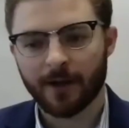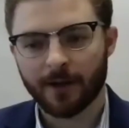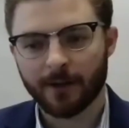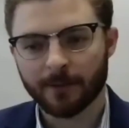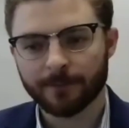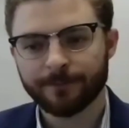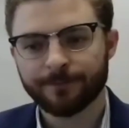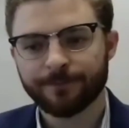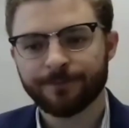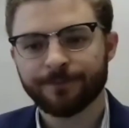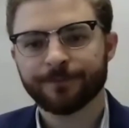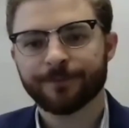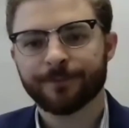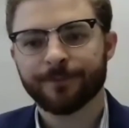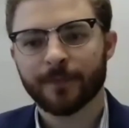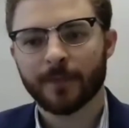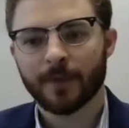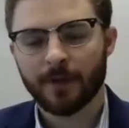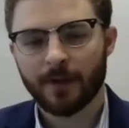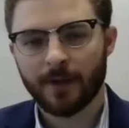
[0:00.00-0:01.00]
now.
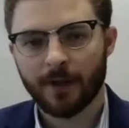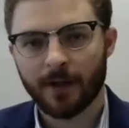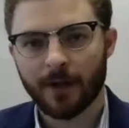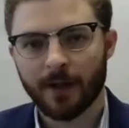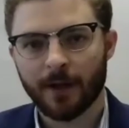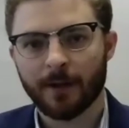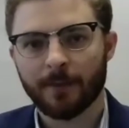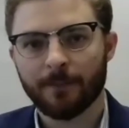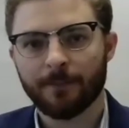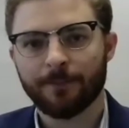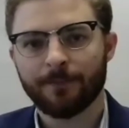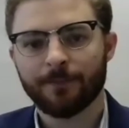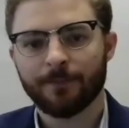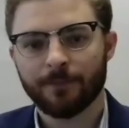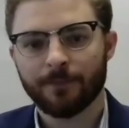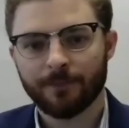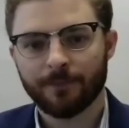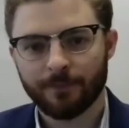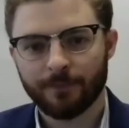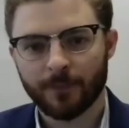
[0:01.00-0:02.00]
Yeah. Um,
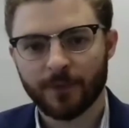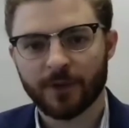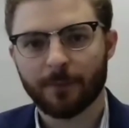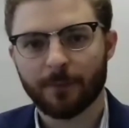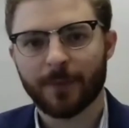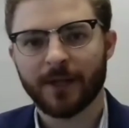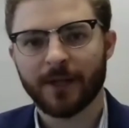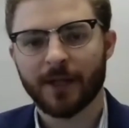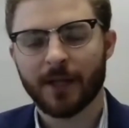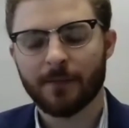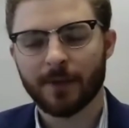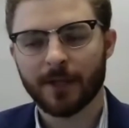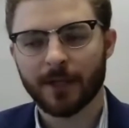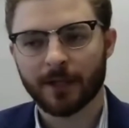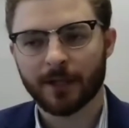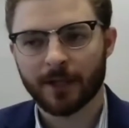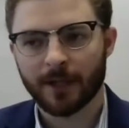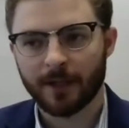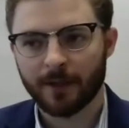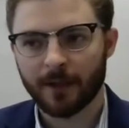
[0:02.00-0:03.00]
with the
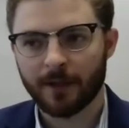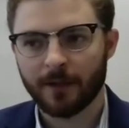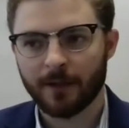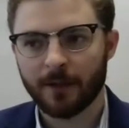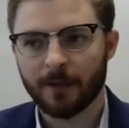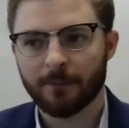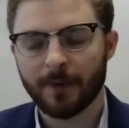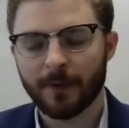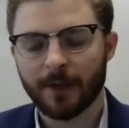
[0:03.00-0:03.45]
pandemic. I, in,